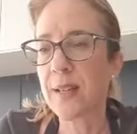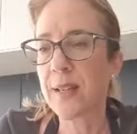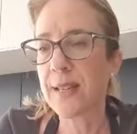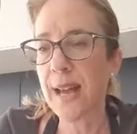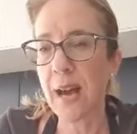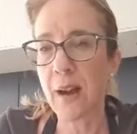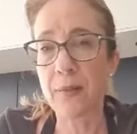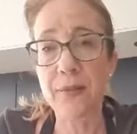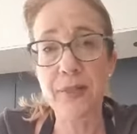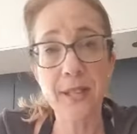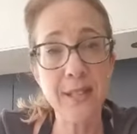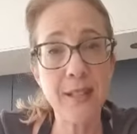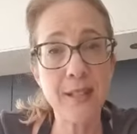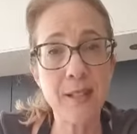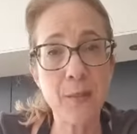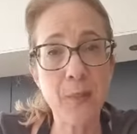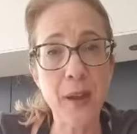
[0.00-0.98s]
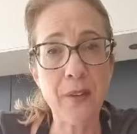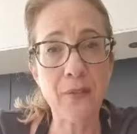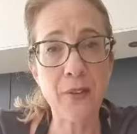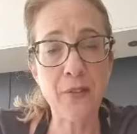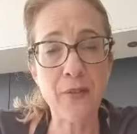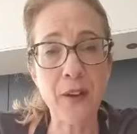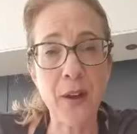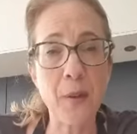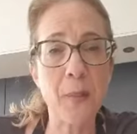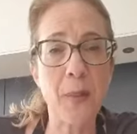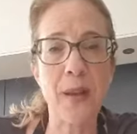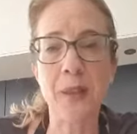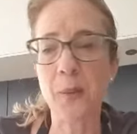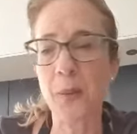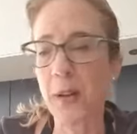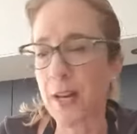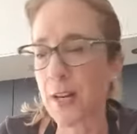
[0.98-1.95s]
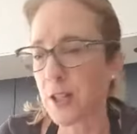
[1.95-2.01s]
Now, this is a bit of the fun bit
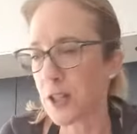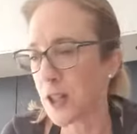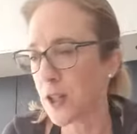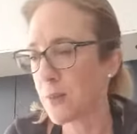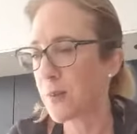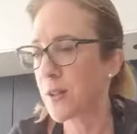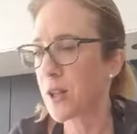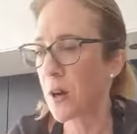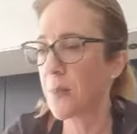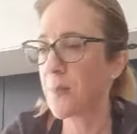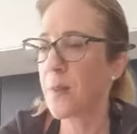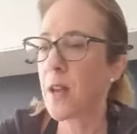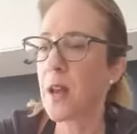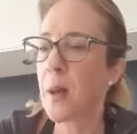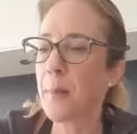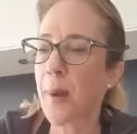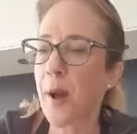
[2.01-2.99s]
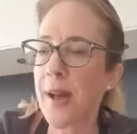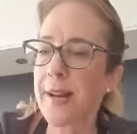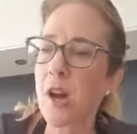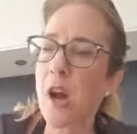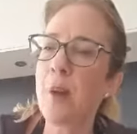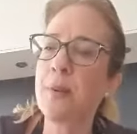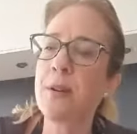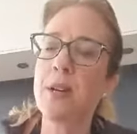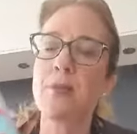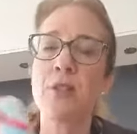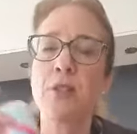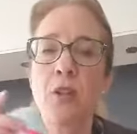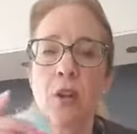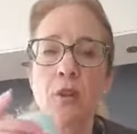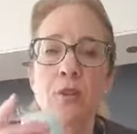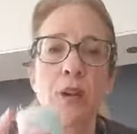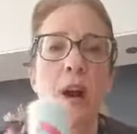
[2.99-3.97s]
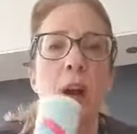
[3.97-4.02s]
that we're going to do. So bicarbonate of
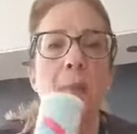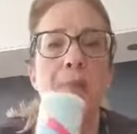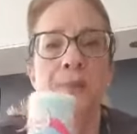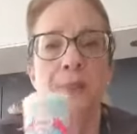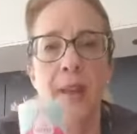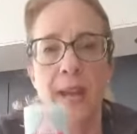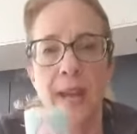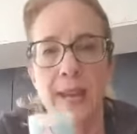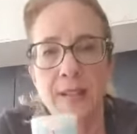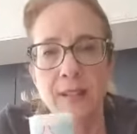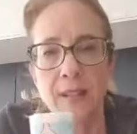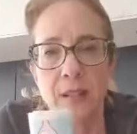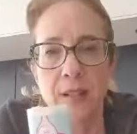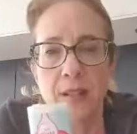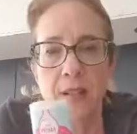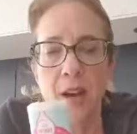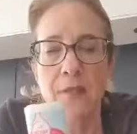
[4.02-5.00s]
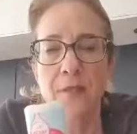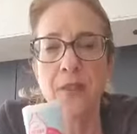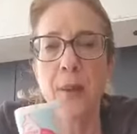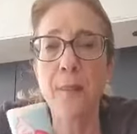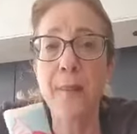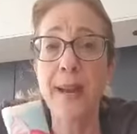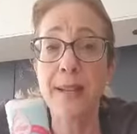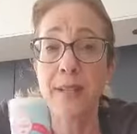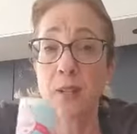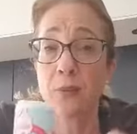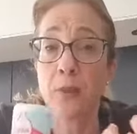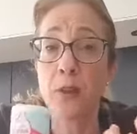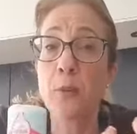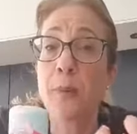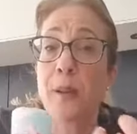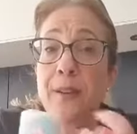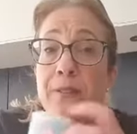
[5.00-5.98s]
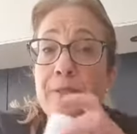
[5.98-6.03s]
soda is the stuff that makes a
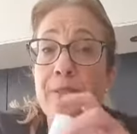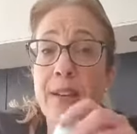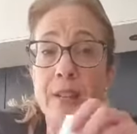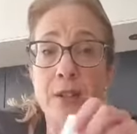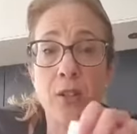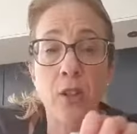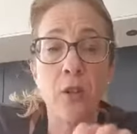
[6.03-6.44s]
real big fizz.